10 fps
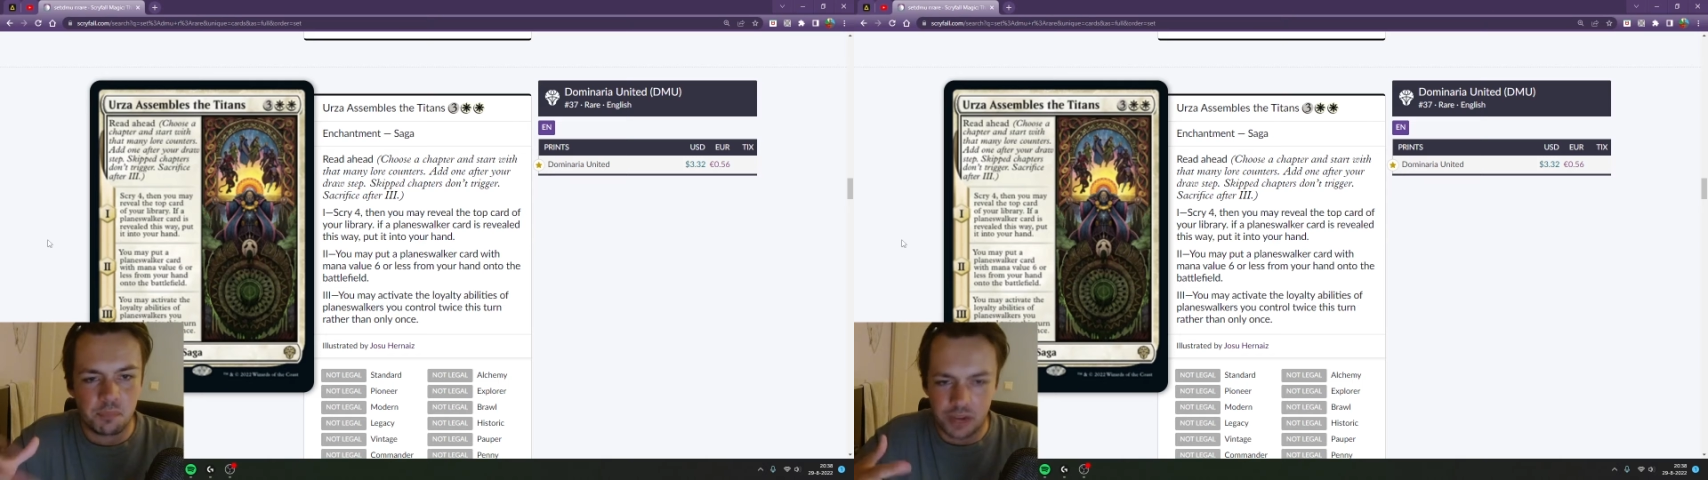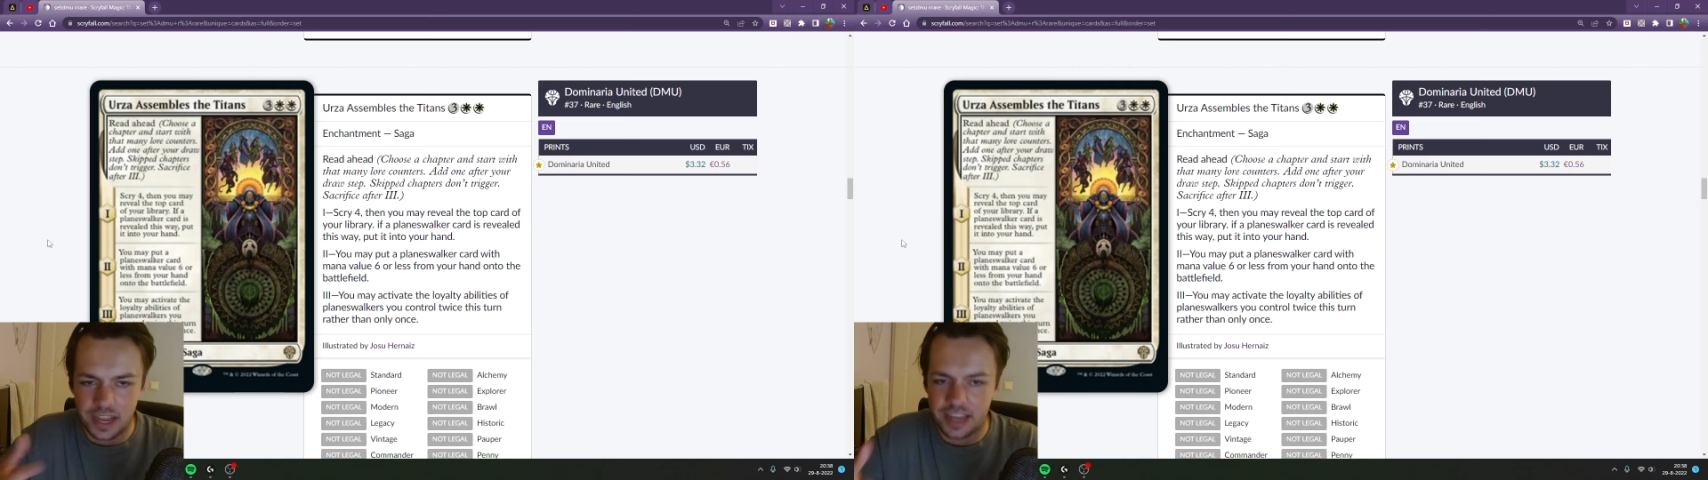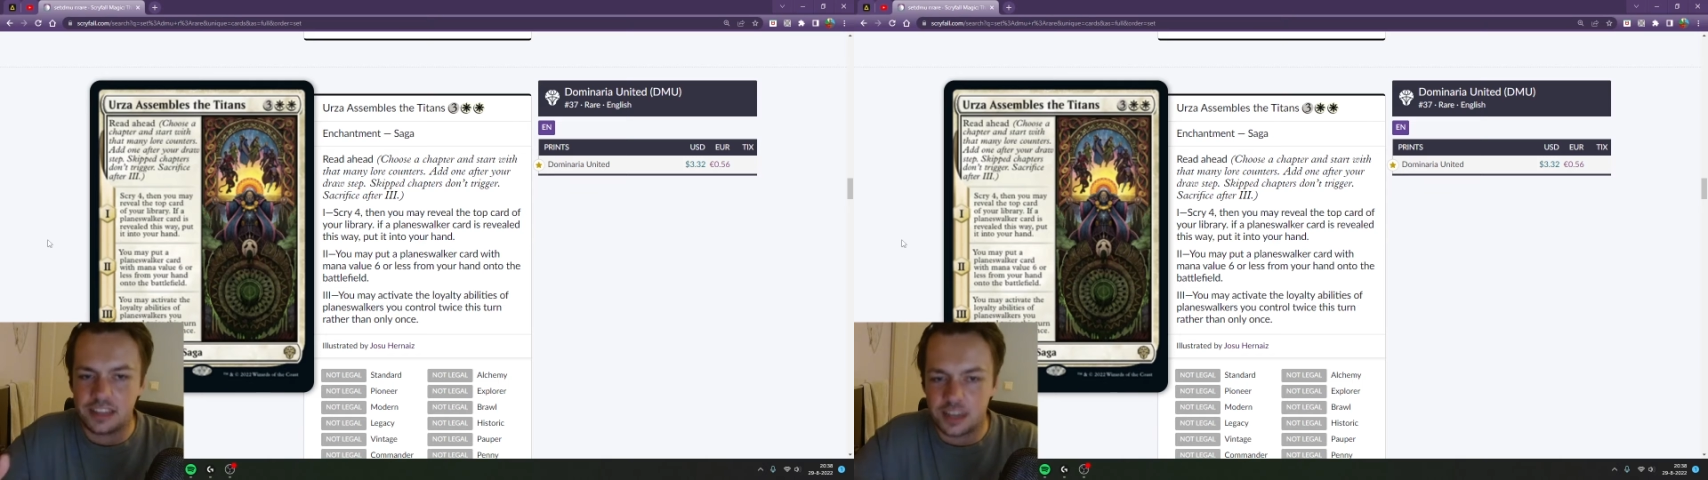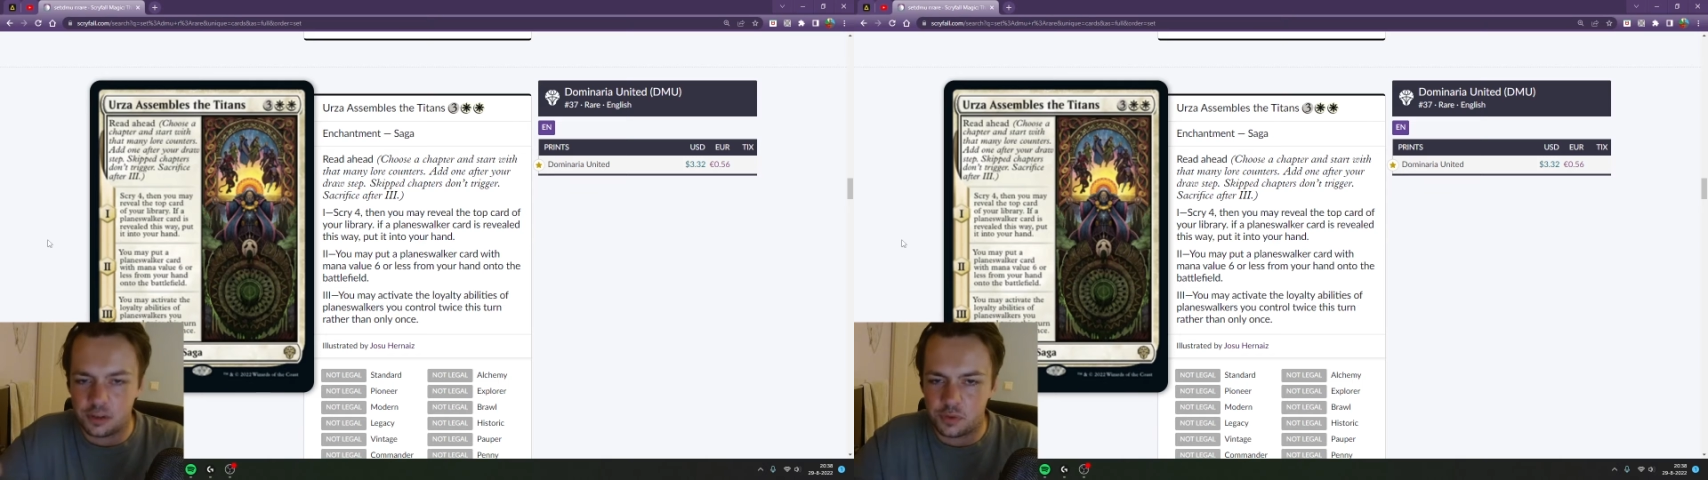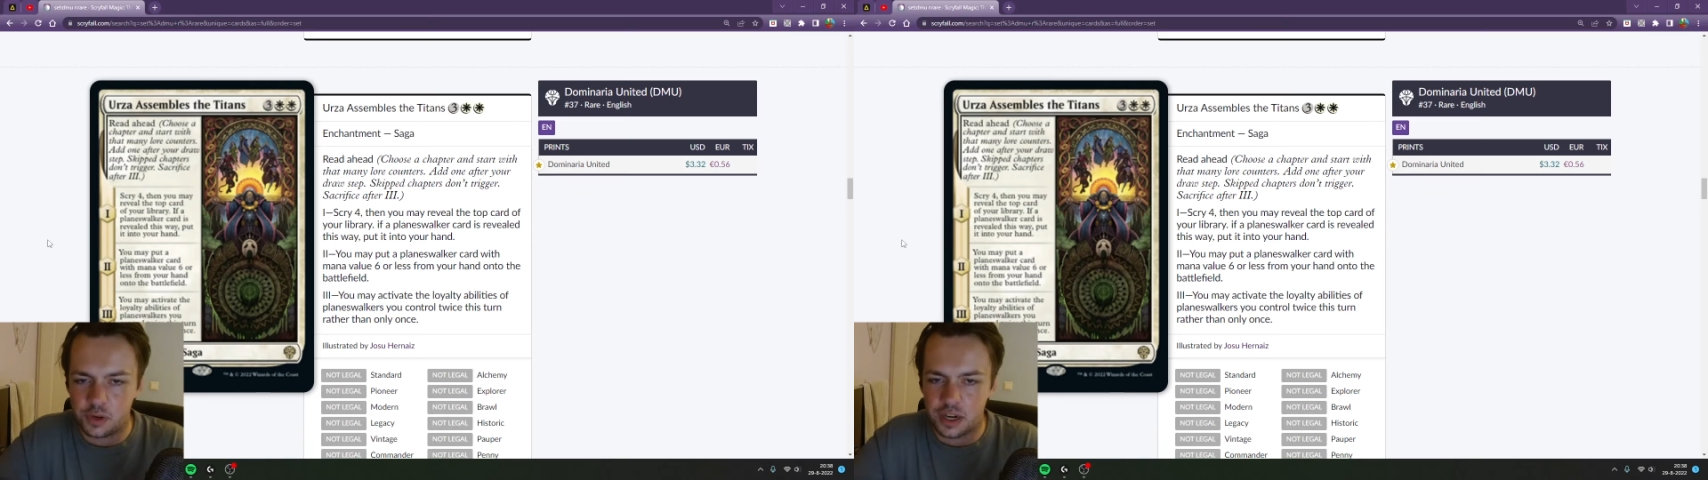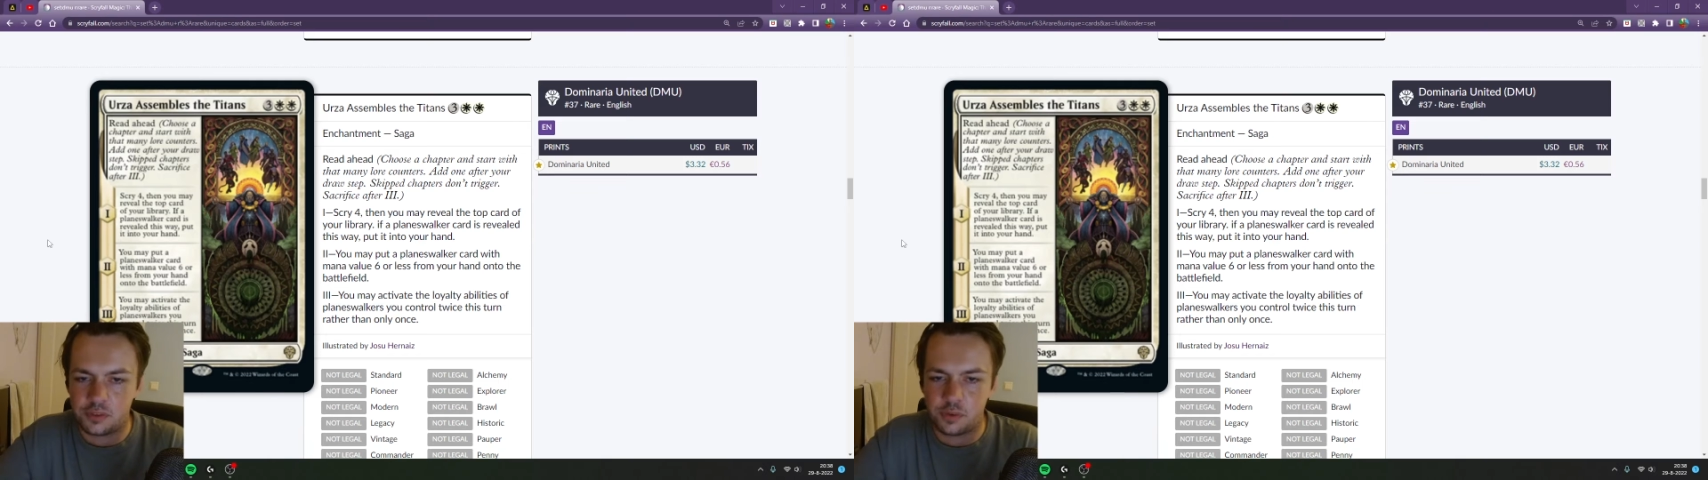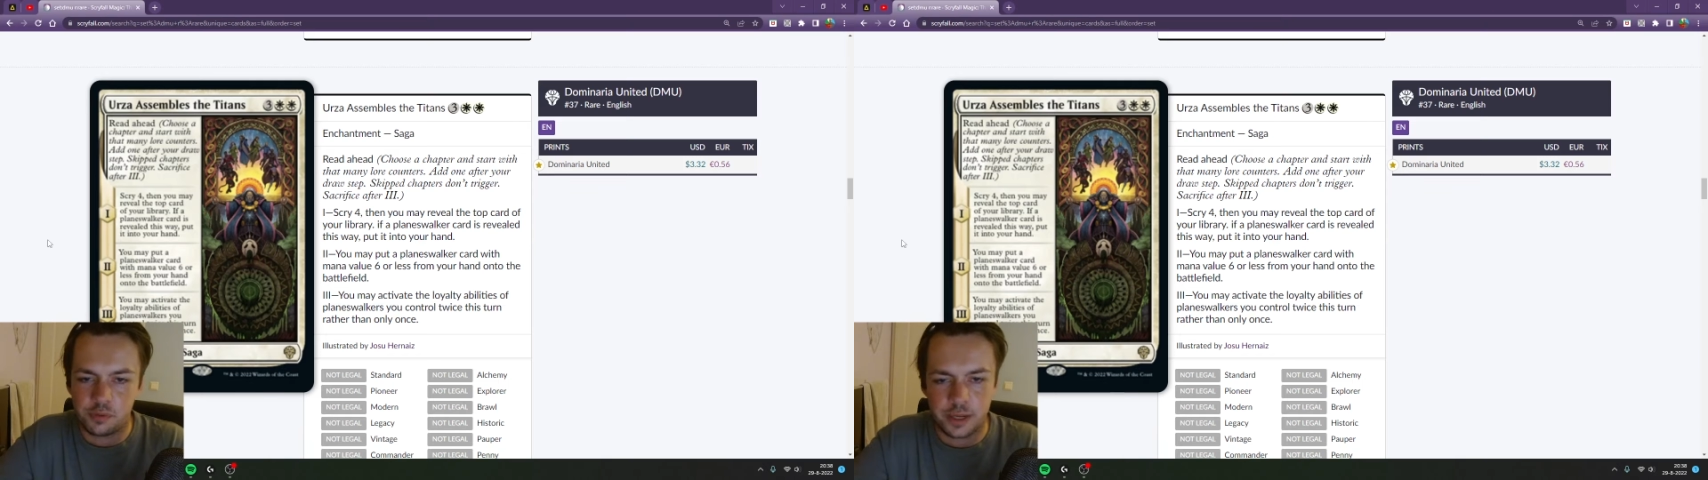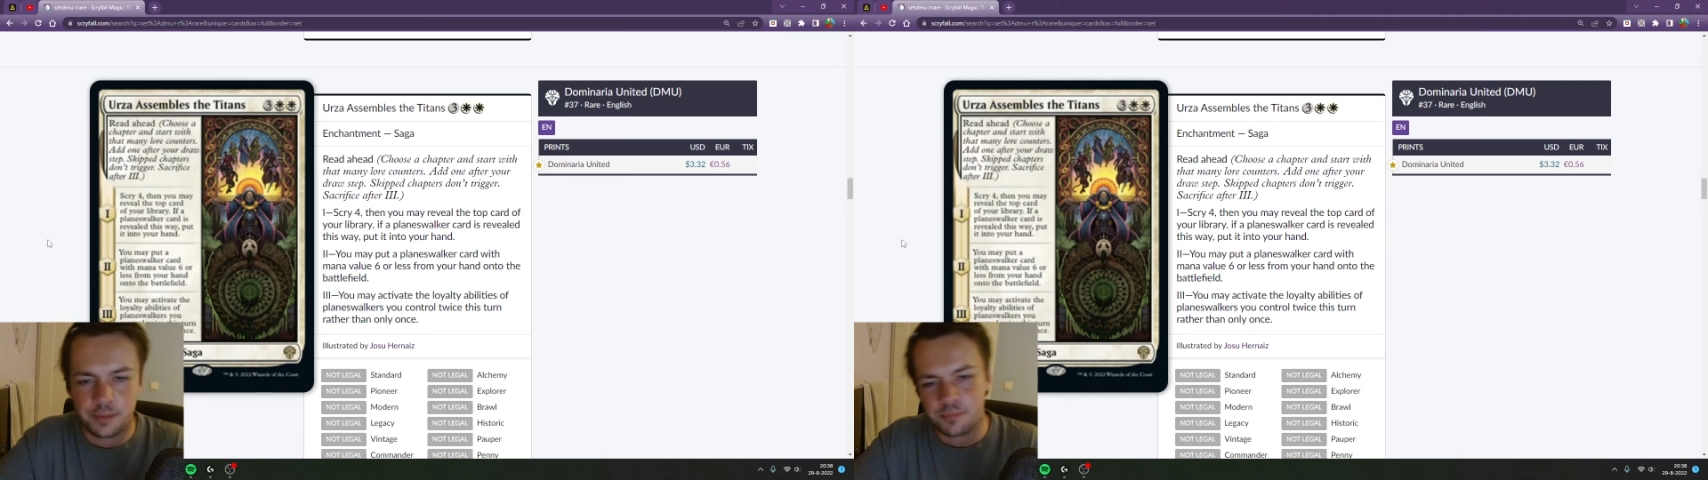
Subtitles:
playing it out of your hand for free.